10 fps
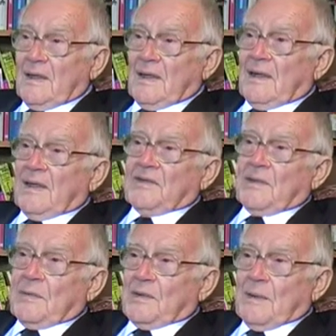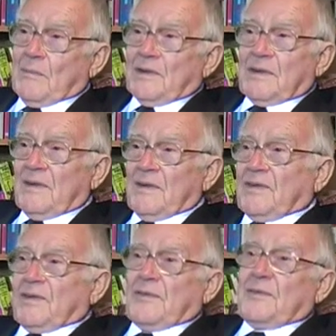And I said, well, come on,
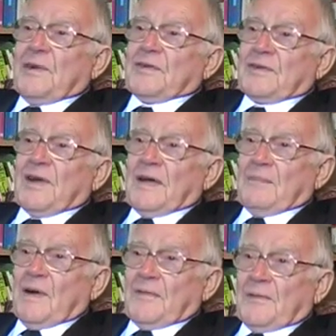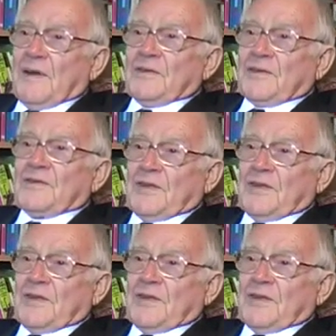this is the first time I've faced a